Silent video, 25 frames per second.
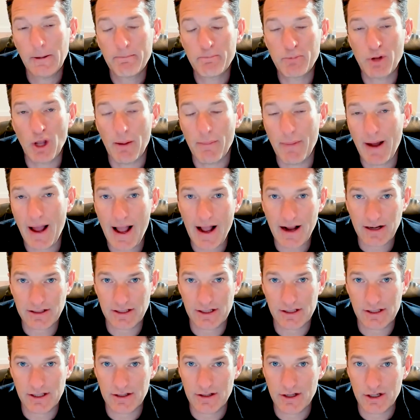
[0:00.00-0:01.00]

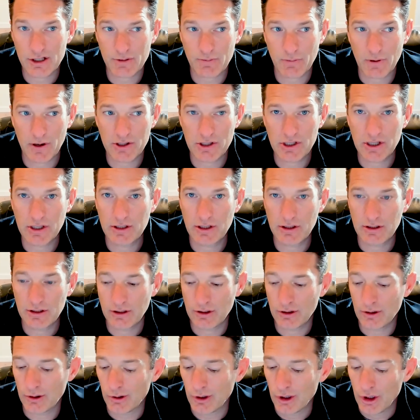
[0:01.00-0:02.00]
Accessing the spreadsheet to
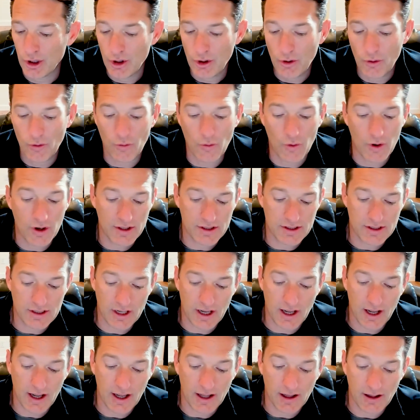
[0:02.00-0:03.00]
do was
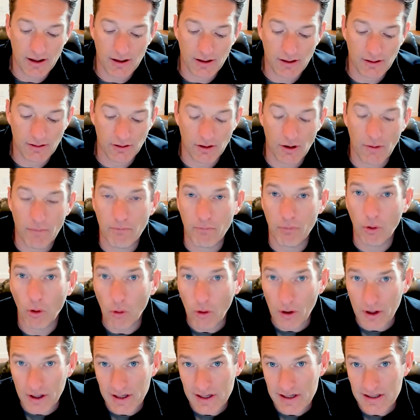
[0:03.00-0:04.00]
a
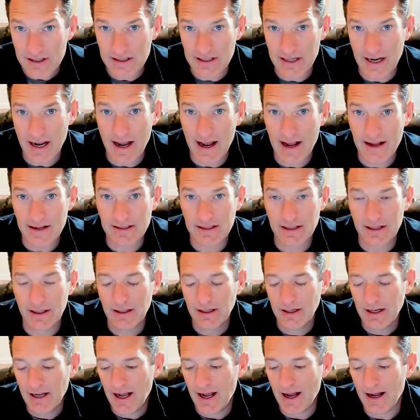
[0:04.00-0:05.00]
laborious task
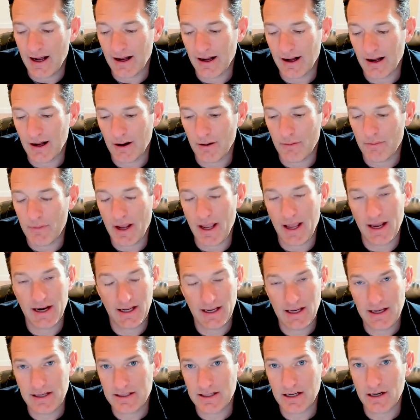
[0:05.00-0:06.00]
and
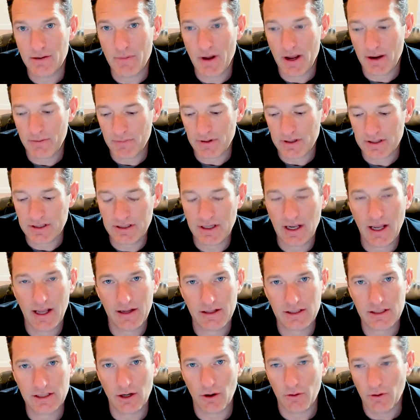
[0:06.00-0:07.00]
easy to make
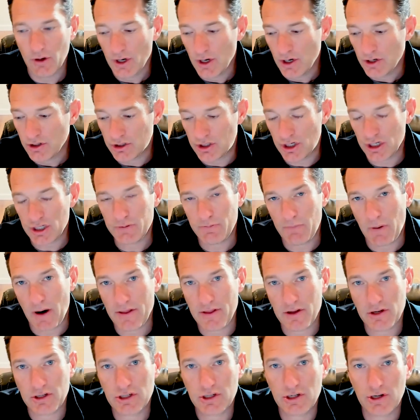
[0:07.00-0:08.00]
mistakes. So just by
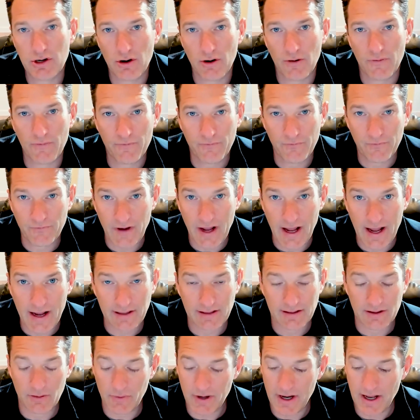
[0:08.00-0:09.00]
the sheer
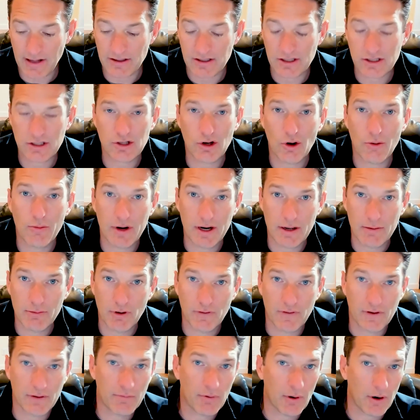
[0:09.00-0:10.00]
fact that we had so many
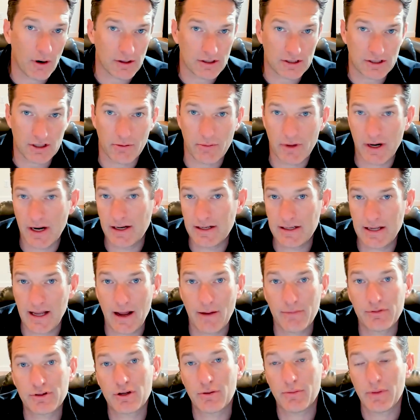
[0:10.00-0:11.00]
moving parts, so many
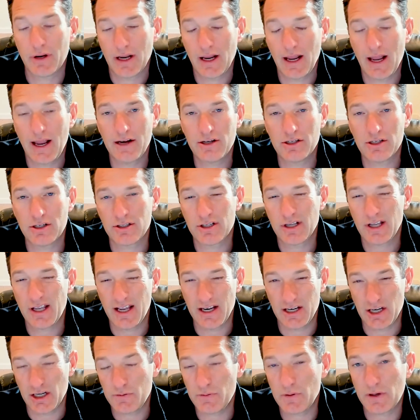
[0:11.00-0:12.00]
tabs, so many agents, it
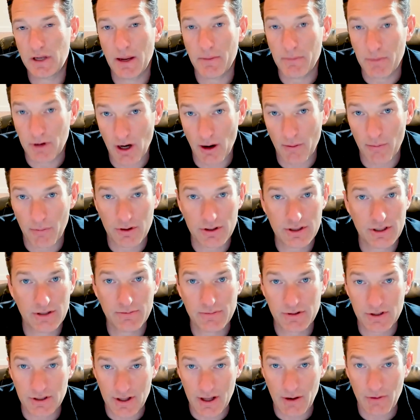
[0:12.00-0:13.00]
just became cumbersome.
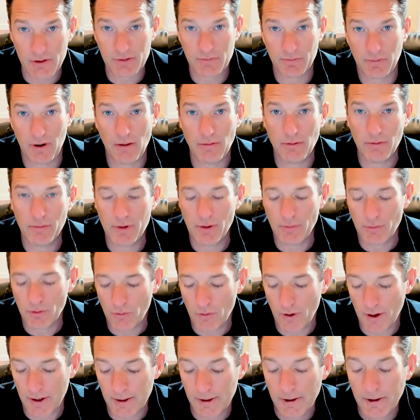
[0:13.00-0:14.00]
So that was problem number
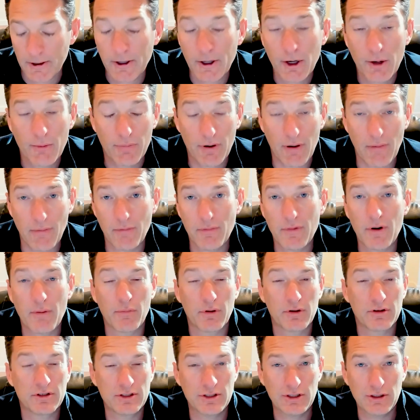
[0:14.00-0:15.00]
one. Problem
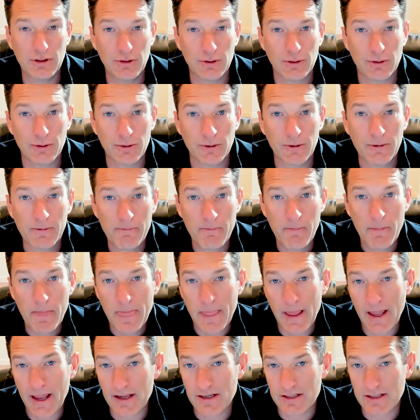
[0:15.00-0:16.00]
number two
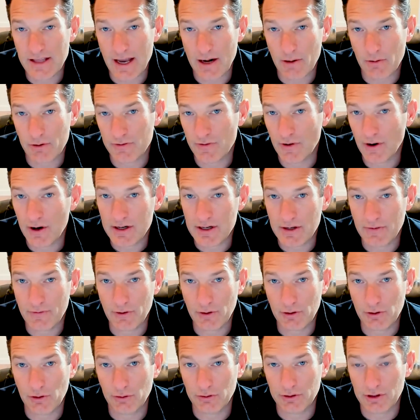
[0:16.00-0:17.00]
is that it was very
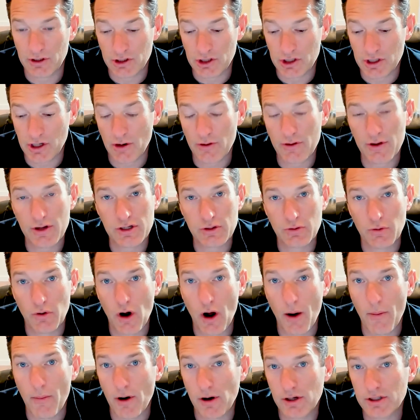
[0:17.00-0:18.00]
difficult to share this
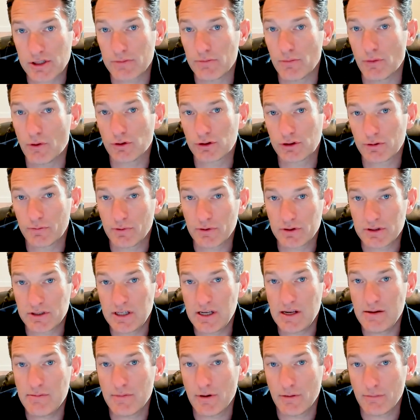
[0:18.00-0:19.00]
amongst multiple
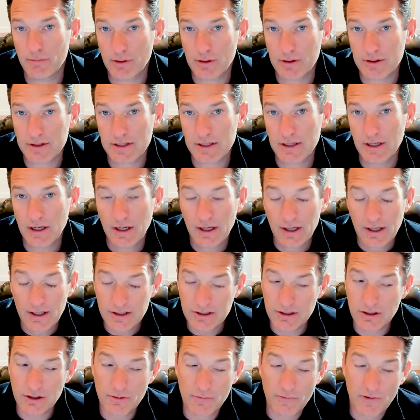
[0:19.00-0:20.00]
team members.
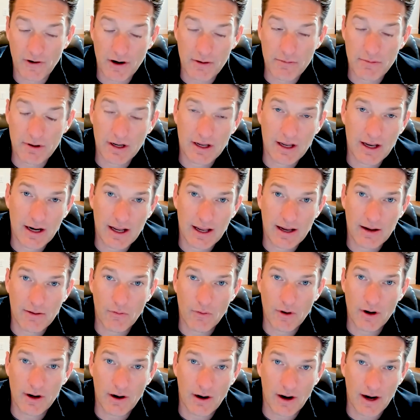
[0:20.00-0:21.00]
So at the very beginning,
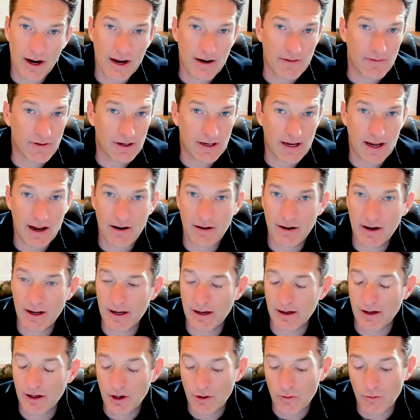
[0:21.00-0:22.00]
when our head of
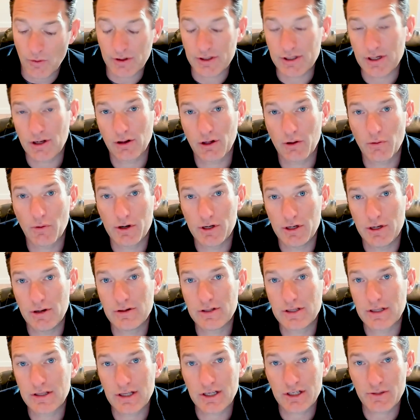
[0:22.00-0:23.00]
accounting was the only one
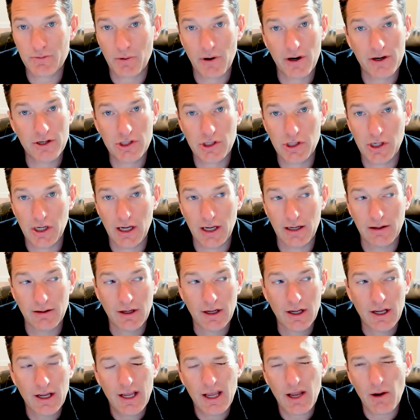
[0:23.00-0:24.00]
using the spreadsheet,
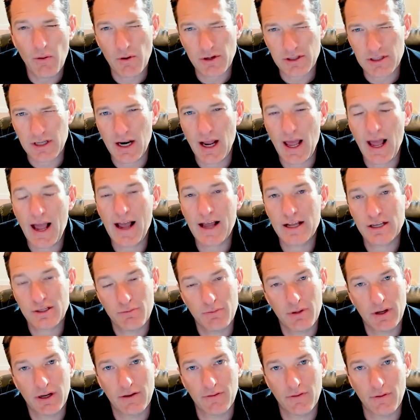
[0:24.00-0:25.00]
it wasn't as
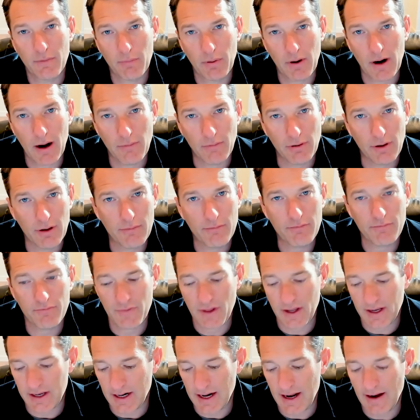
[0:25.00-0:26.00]
big of a problem.
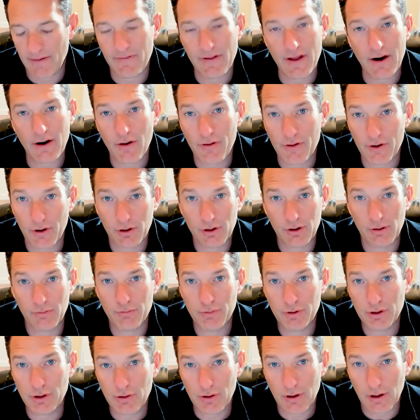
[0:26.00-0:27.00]
They could have that on their
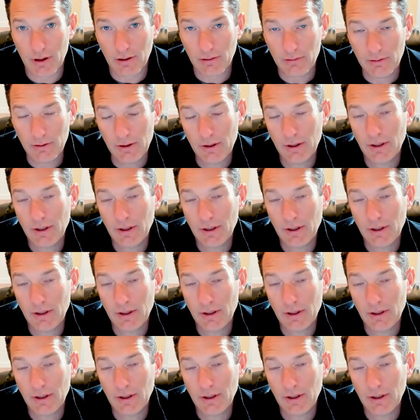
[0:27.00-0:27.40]
computer.